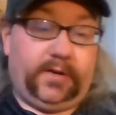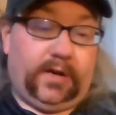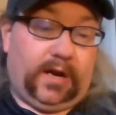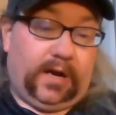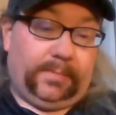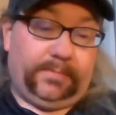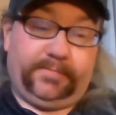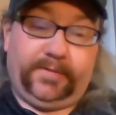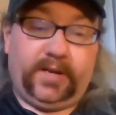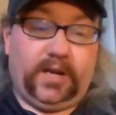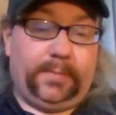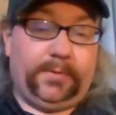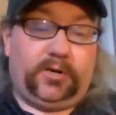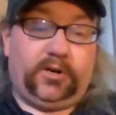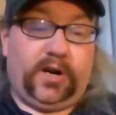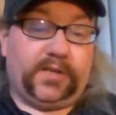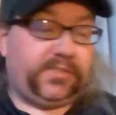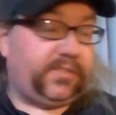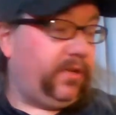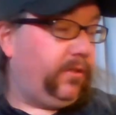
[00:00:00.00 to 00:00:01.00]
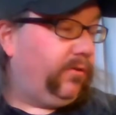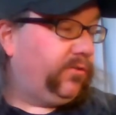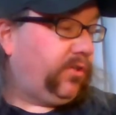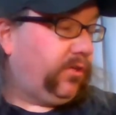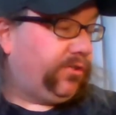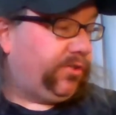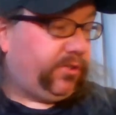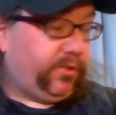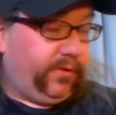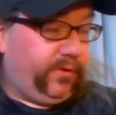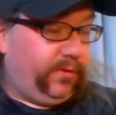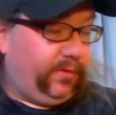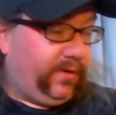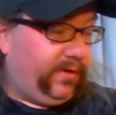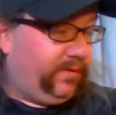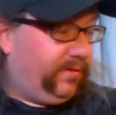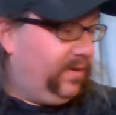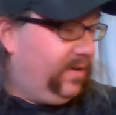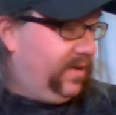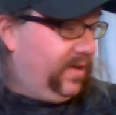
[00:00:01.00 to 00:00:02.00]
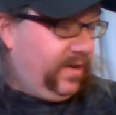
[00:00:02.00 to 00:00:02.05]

Um, if I come across any of those, I'll show you. And,